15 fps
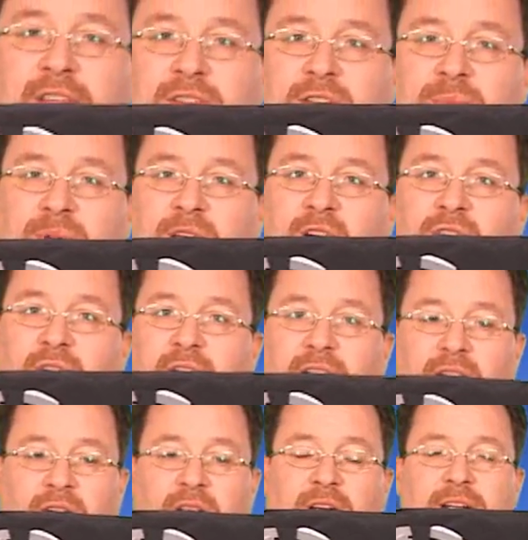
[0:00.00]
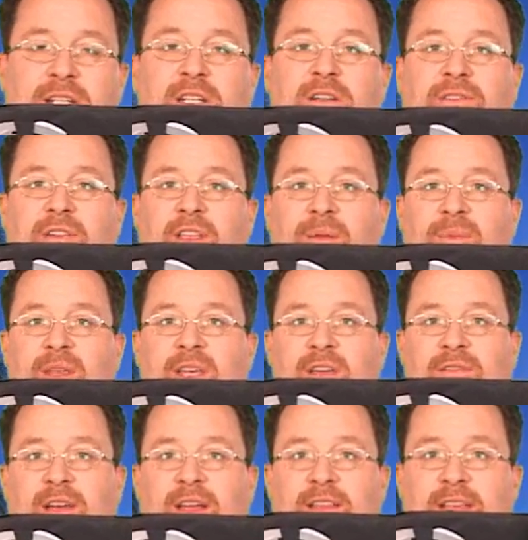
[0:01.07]
This would be a great little idea for them to
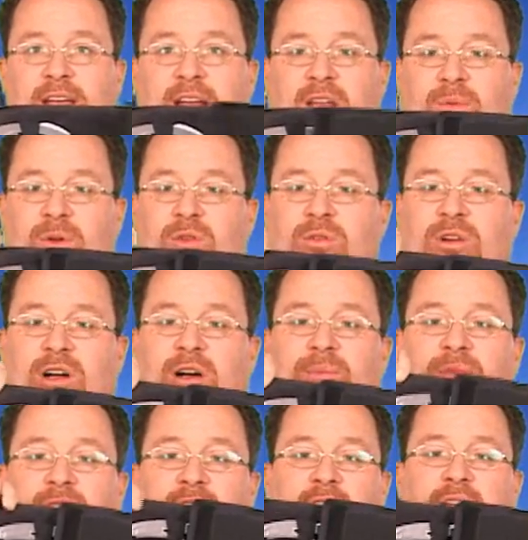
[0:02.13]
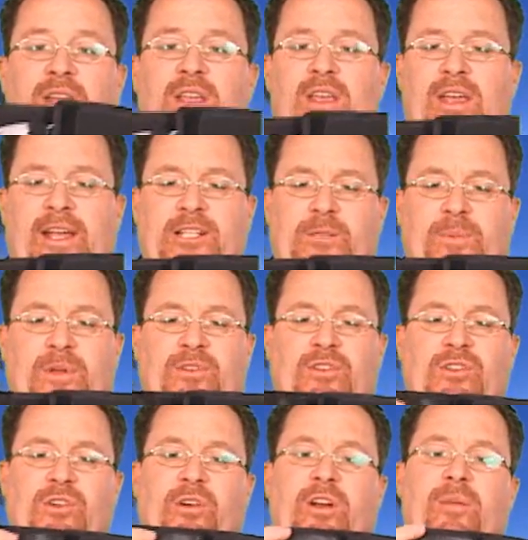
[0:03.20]
give out to anyone who comes in and spends a
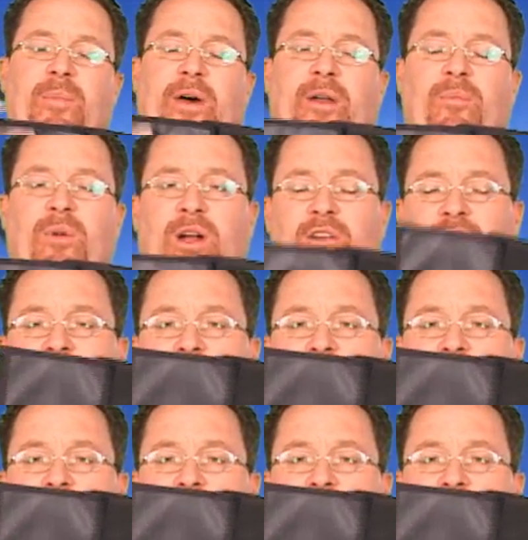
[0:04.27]
certain amount of money.